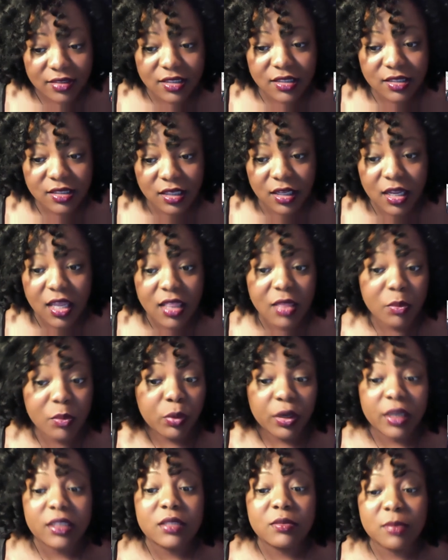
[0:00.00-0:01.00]
to see, and it
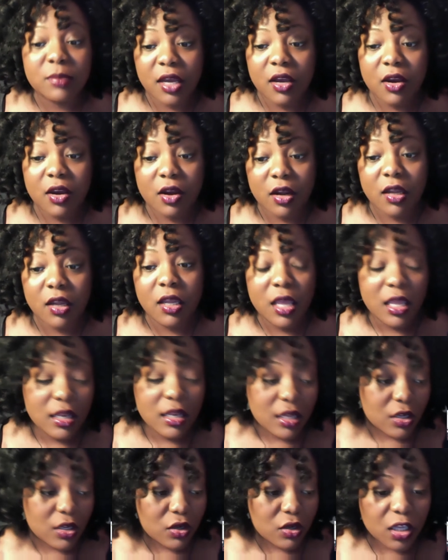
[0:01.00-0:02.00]
breaks my heart.
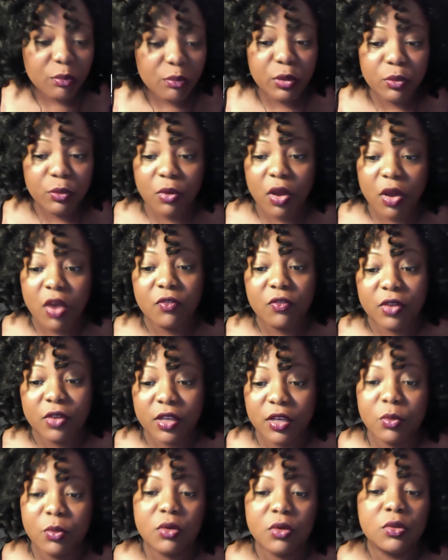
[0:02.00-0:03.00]
Now, don't get me wrong. For
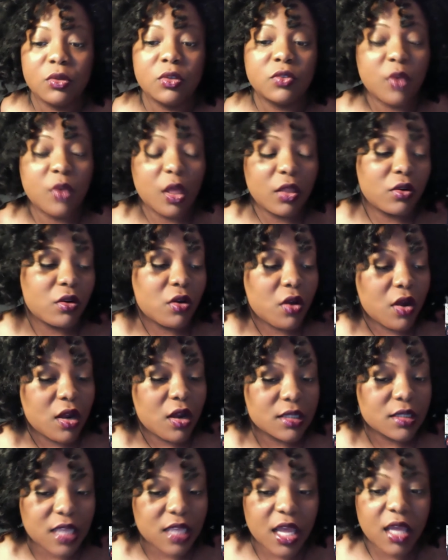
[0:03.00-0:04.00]
anyone who's fallen on
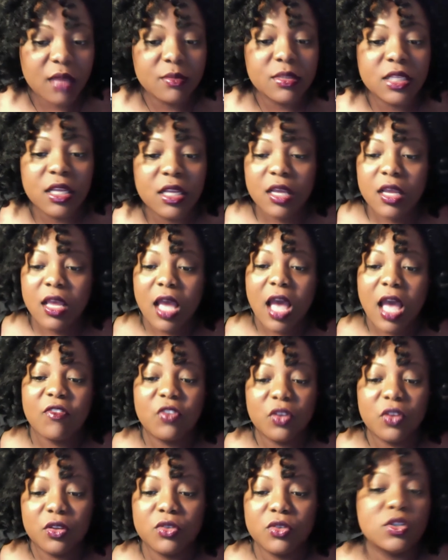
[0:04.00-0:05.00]
hard times, I
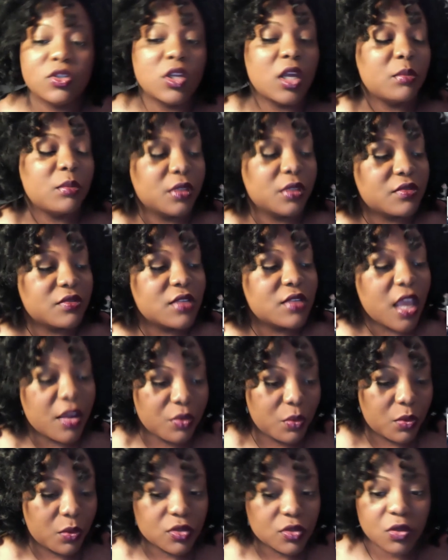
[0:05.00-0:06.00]
feel you should uplift
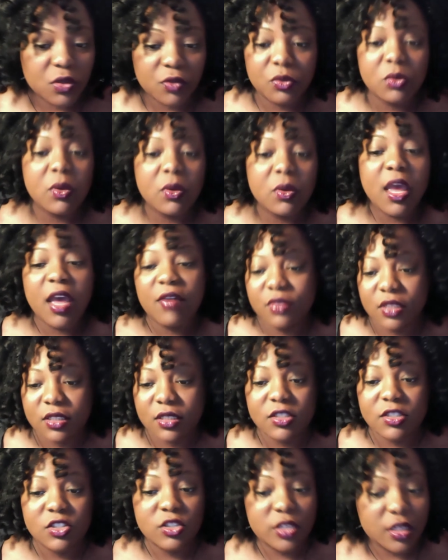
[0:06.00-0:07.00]
everyone. So if you have
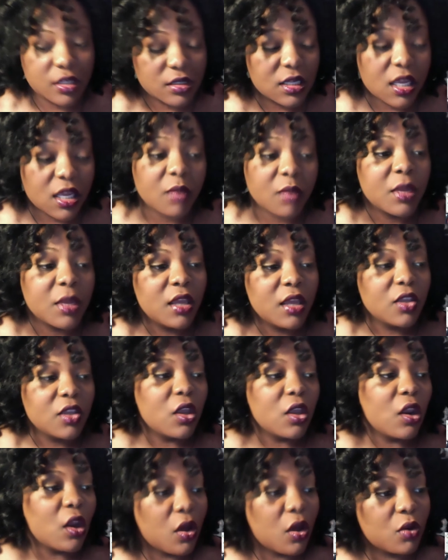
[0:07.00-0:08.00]
done the jail time,
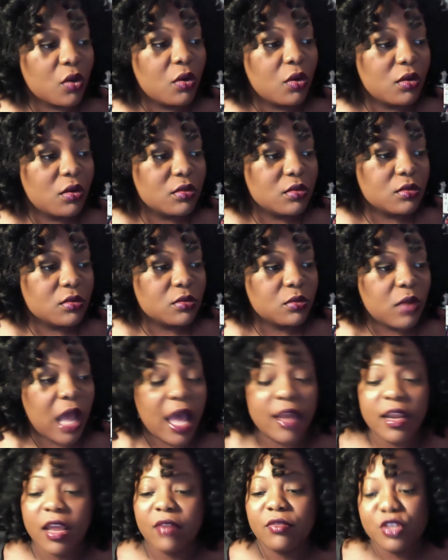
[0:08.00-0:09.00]
you know,
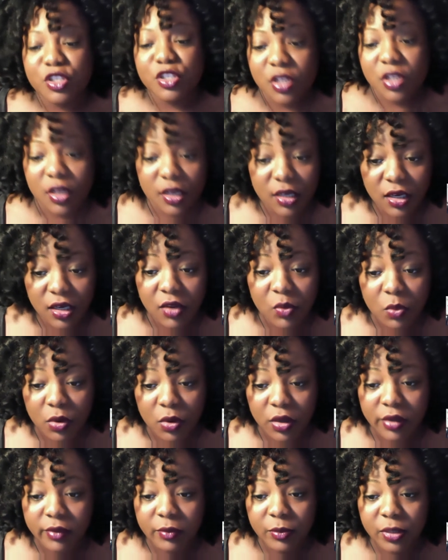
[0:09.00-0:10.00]
I never shun
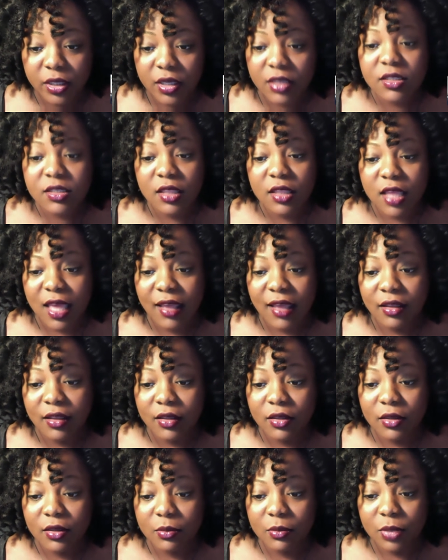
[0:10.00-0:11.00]
anyone because of that,
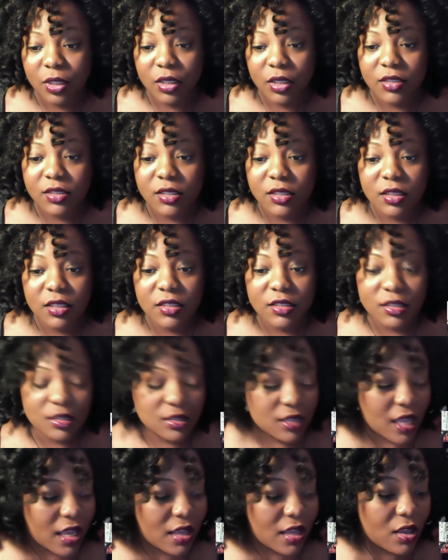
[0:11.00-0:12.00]
because at the end of
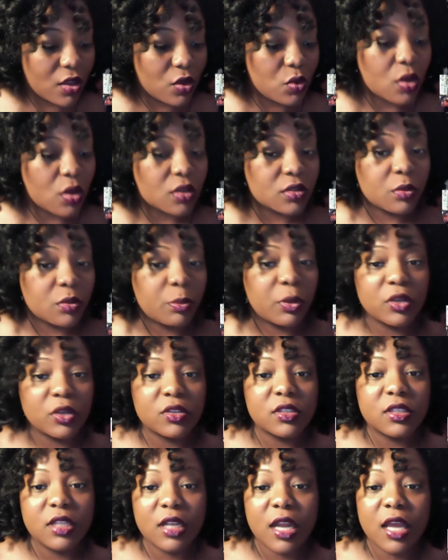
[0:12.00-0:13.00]
the day, you are the
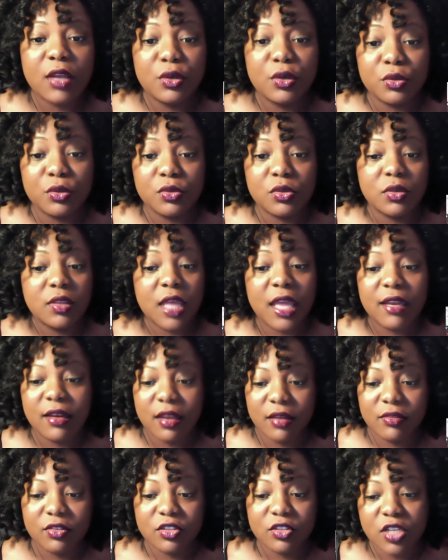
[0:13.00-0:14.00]
person that I knew, so that
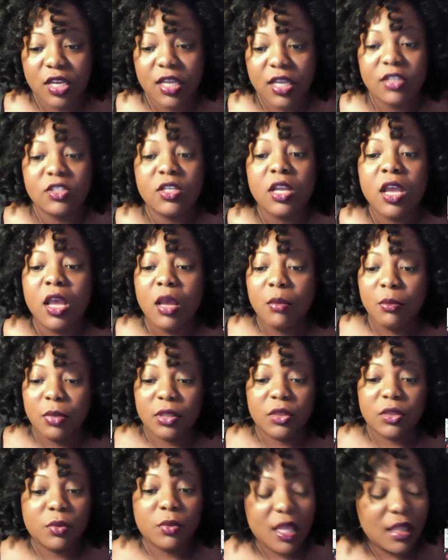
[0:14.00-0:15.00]
never changed.
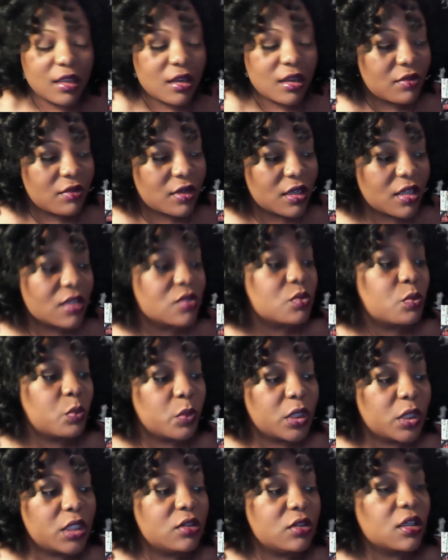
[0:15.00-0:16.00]
But the reality of it is
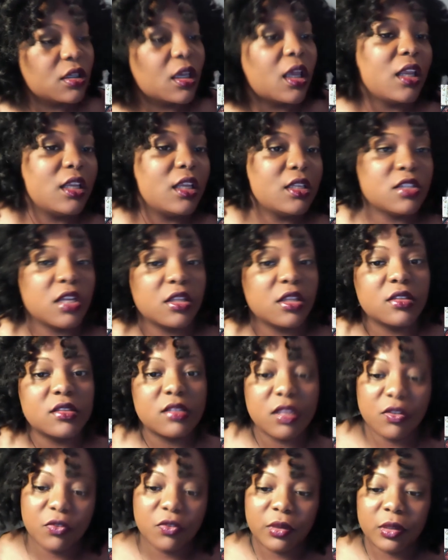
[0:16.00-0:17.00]
we look at each other
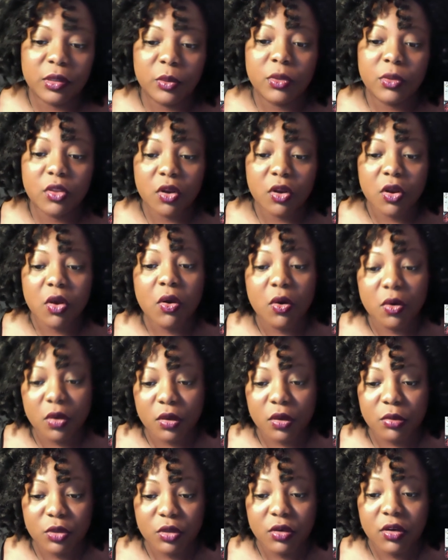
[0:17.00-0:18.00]
differently within our own
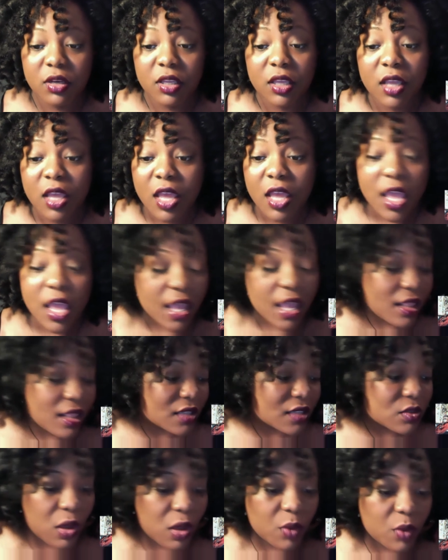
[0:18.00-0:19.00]
community, and
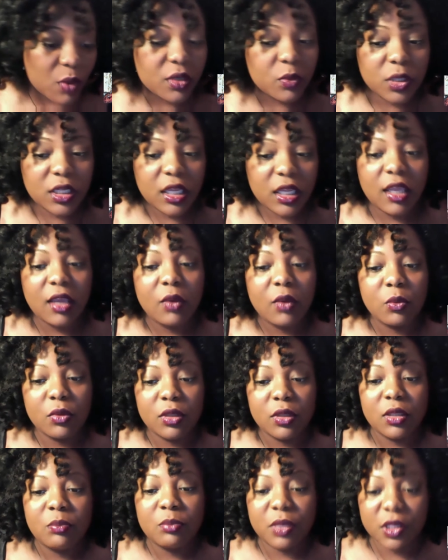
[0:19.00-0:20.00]
that's why we can't
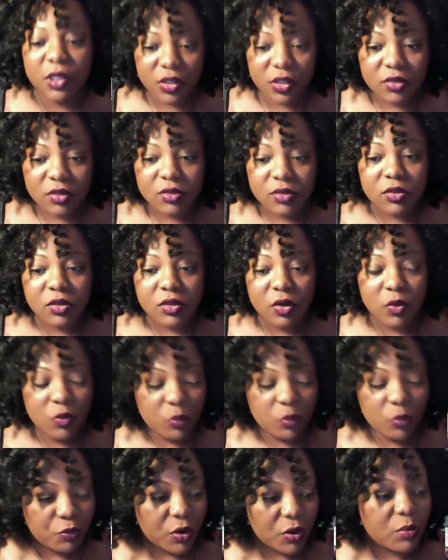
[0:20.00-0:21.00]
really build
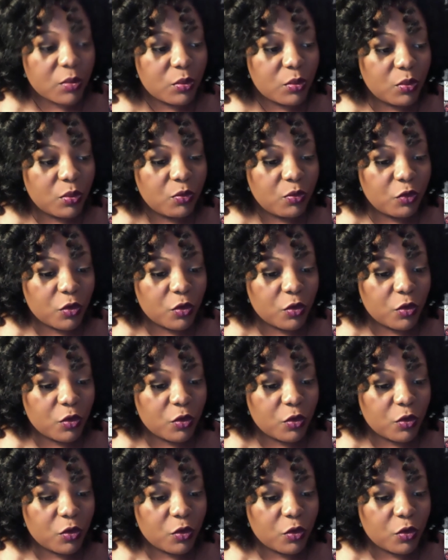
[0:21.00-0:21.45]
from